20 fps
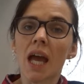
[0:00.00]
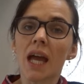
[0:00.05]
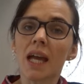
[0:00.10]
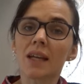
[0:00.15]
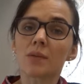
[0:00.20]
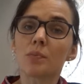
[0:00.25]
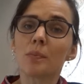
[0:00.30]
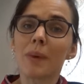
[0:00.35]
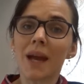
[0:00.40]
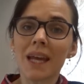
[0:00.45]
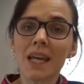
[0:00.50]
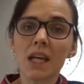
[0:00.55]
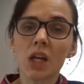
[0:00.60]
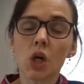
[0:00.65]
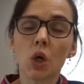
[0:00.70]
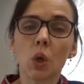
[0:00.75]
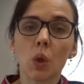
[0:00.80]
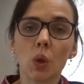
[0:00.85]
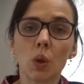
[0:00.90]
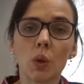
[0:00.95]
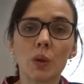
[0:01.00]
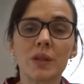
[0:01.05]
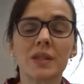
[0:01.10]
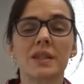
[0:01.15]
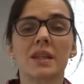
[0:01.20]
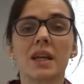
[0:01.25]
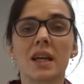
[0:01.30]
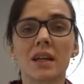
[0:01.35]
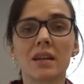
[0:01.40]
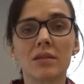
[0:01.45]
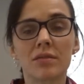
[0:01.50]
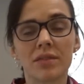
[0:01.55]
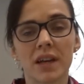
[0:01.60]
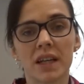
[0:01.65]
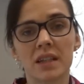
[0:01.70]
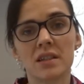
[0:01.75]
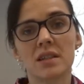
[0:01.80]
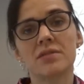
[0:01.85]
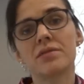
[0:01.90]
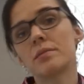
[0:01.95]
it may cause
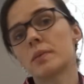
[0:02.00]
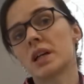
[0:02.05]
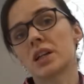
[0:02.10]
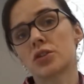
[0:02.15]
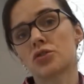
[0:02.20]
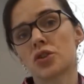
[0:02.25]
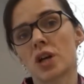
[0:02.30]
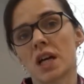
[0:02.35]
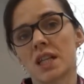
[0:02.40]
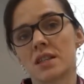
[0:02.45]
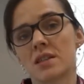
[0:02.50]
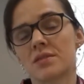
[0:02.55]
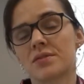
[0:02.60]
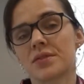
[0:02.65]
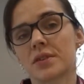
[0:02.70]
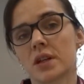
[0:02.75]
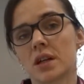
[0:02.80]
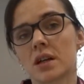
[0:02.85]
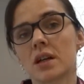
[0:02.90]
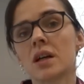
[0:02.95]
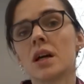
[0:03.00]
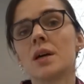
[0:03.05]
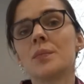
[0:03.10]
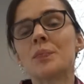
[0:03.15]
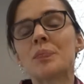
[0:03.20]
ineffective milk transfer